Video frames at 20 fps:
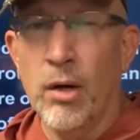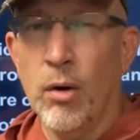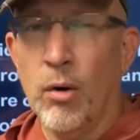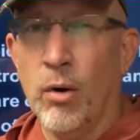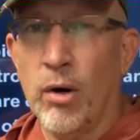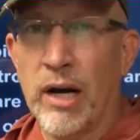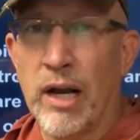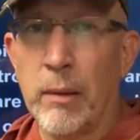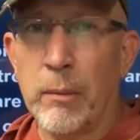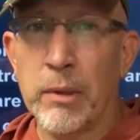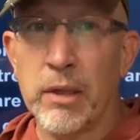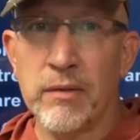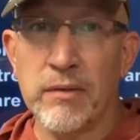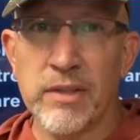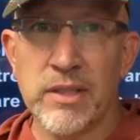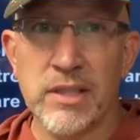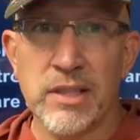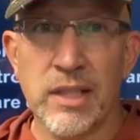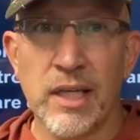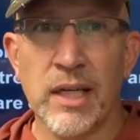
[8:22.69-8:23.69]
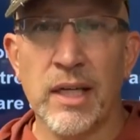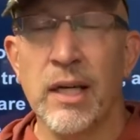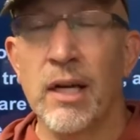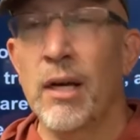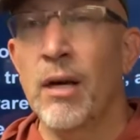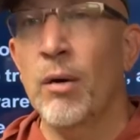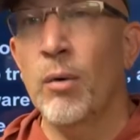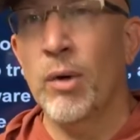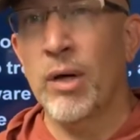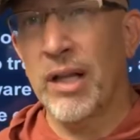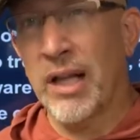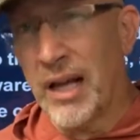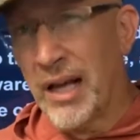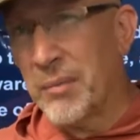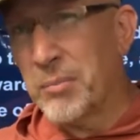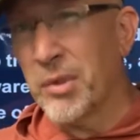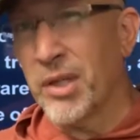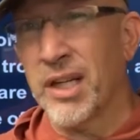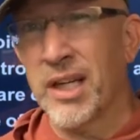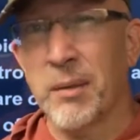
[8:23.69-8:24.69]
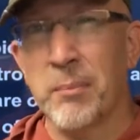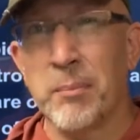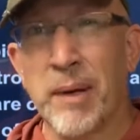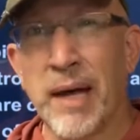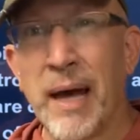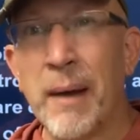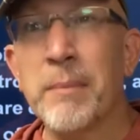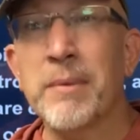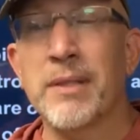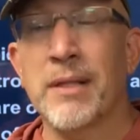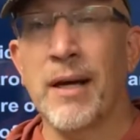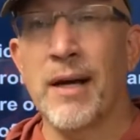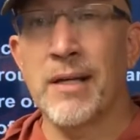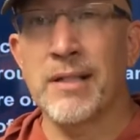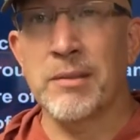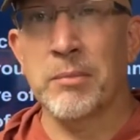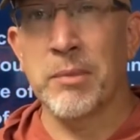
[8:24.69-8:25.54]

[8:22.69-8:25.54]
Or how many of us say, well, I'm going to get baptized.